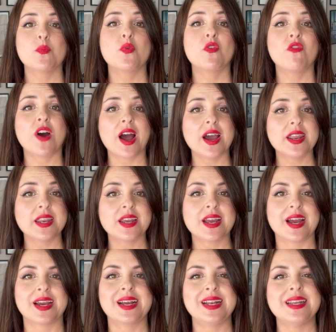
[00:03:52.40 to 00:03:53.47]
Providing
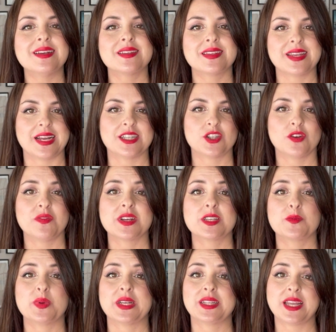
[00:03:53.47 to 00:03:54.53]
a clear set of
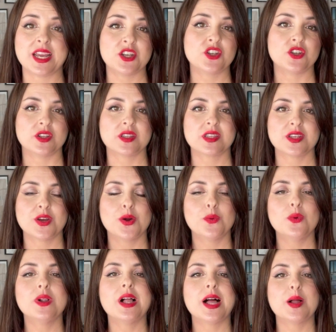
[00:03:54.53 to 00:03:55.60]
expectations
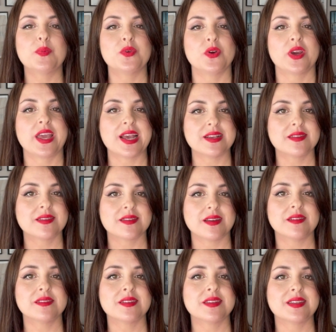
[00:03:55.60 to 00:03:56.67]
will help your guests
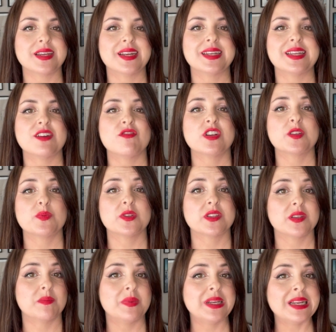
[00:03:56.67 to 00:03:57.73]
understand their
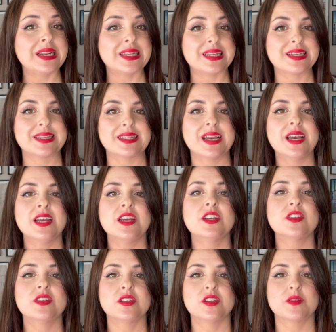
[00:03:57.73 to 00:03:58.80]
responsibilities
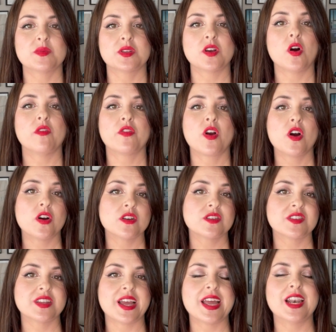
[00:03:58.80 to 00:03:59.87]
in terms of
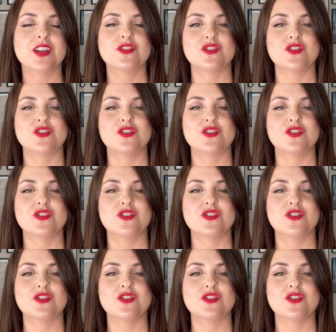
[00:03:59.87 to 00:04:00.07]
cost and